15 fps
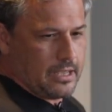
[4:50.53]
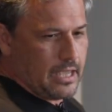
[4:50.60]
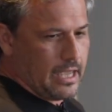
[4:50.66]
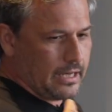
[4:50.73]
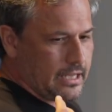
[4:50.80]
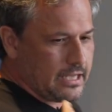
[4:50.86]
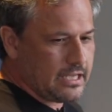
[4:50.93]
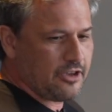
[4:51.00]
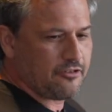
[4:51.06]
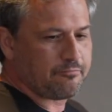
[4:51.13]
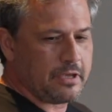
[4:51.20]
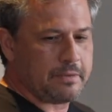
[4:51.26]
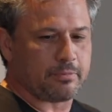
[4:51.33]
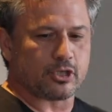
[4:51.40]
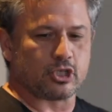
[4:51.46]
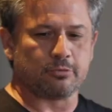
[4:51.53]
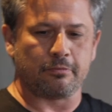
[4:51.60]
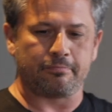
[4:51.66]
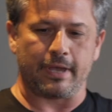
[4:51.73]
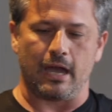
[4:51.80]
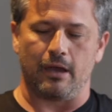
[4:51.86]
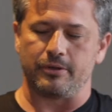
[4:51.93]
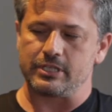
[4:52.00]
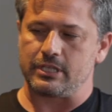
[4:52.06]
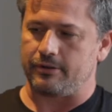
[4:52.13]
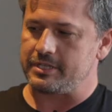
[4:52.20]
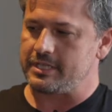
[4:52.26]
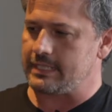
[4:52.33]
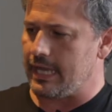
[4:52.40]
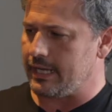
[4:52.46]
It can give people superpowers. There
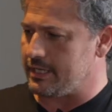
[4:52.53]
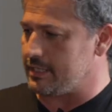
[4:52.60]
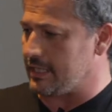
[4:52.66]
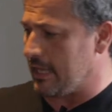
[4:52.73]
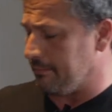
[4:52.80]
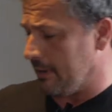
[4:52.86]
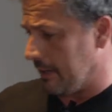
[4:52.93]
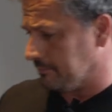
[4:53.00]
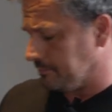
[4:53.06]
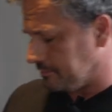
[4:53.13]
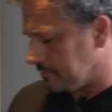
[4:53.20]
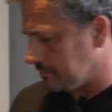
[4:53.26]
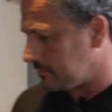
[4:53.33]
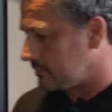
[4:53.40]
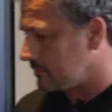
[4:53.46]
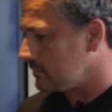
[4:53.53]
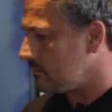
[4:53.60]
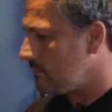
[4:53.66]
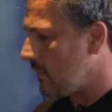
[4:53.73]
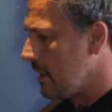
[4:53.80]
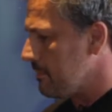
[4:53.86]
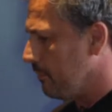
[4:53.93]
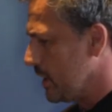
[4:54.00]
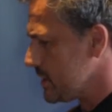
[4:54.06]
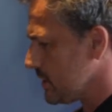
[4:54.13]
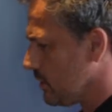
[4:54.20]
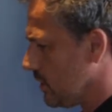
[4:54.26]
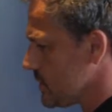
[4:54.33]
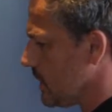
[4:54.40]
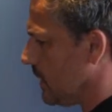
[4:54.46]
are studies done by
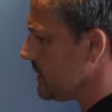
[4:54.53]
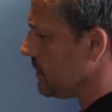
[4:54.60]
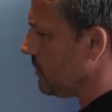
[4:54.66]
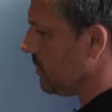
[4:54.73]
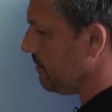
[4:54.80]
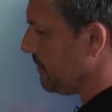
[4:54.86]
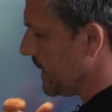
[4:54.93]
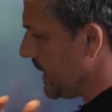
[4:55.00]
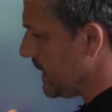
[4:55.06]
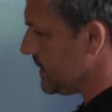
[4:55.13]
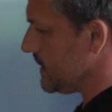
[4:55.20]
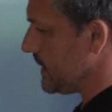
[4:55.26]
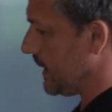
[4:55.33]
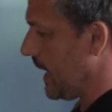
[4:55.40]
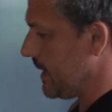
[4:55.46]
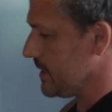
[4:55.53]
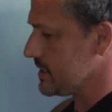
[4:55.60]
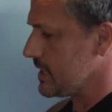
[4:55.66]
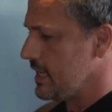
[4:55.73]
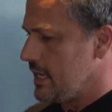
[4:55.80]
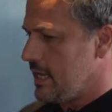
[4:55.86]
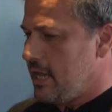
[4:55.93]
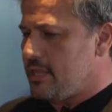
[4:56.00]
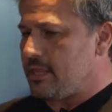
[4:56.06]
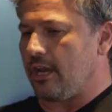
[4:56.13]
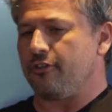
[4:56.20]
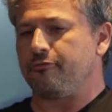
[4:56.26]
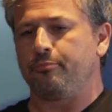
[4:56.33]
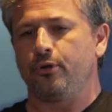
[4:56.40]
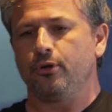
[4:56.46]
Boston Consulting Group, McKinsey, and others that
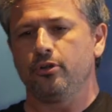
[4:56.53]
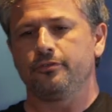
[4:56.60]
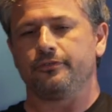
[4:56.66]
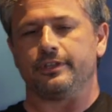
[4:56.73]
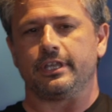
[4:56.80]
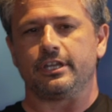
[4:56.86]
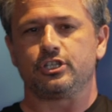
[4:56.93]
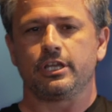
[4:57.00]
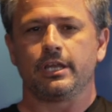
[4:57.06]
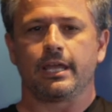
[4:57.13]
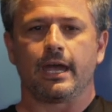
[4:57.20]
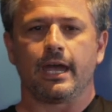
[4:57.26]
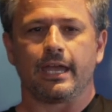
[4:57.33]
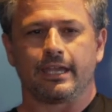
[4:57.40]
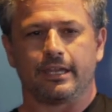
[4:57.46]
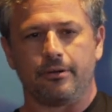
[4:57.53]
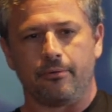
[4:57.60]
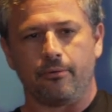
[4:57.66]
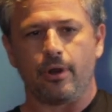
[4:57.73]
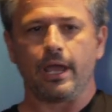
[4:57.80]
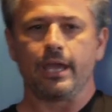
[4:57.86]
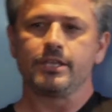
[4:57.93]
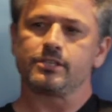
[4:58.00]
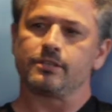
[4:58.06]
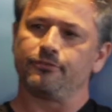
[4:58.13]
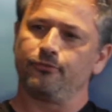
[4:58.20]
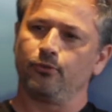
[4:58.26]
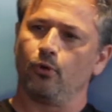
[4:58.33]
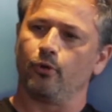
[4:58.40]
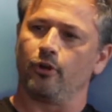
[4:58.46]
have proven that GenAI can raise the
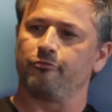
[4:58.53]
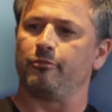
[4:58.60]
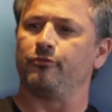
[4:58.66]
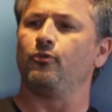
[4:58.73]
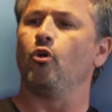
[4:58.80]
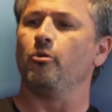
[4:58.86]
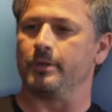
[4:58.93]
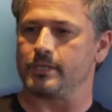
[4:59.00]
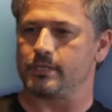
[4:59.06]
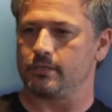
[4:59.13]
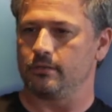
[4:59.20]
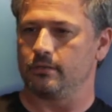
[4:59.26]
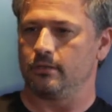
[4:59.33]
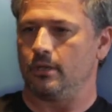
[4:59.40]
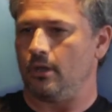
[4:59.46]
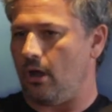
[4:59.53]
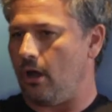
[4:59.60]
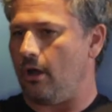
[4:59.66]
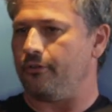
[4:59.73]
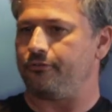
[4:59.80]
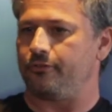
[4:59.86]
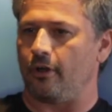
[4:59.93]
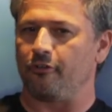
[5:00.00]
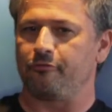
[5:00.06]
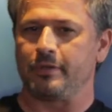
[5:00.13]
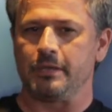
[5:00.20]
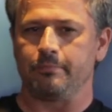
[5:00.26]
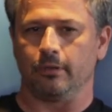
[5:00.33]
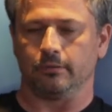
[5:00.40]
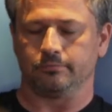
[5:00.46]
floor of performance of
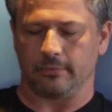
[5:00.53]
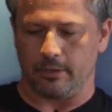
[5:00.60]
people.